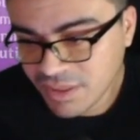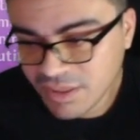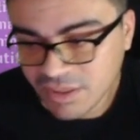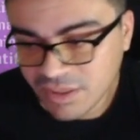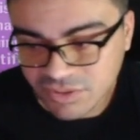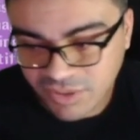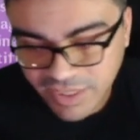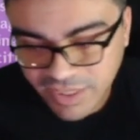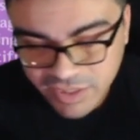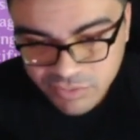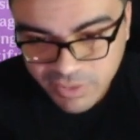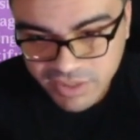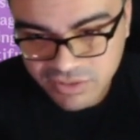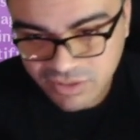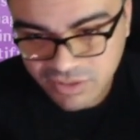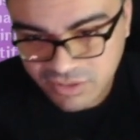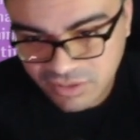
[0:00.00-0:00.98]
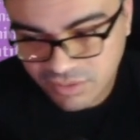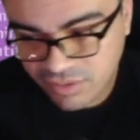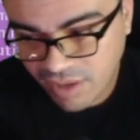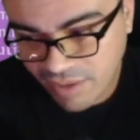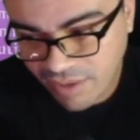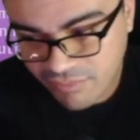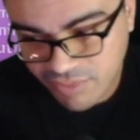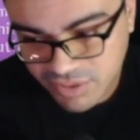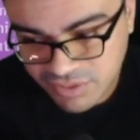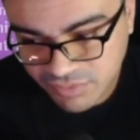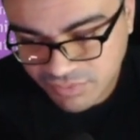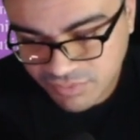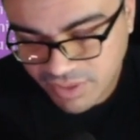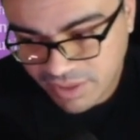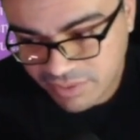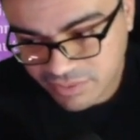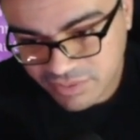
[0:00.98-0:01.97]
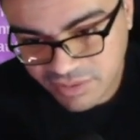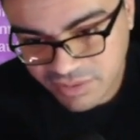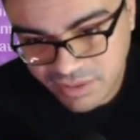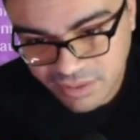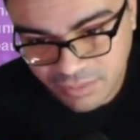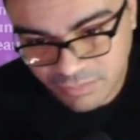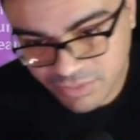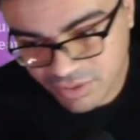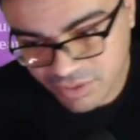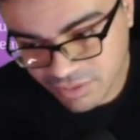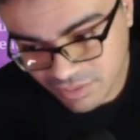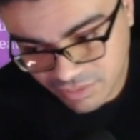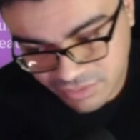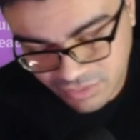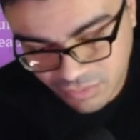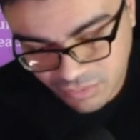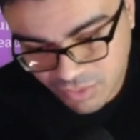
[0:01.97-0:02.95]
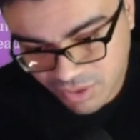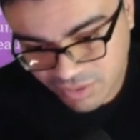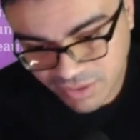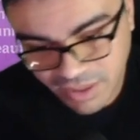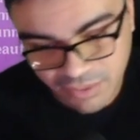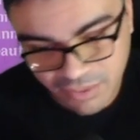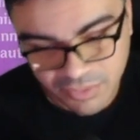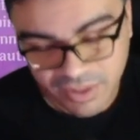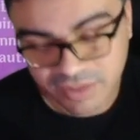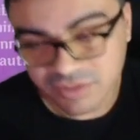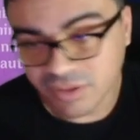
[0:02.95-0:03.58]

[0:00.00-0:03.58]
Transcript: So that's why it's good to diversify your team to, to work that way.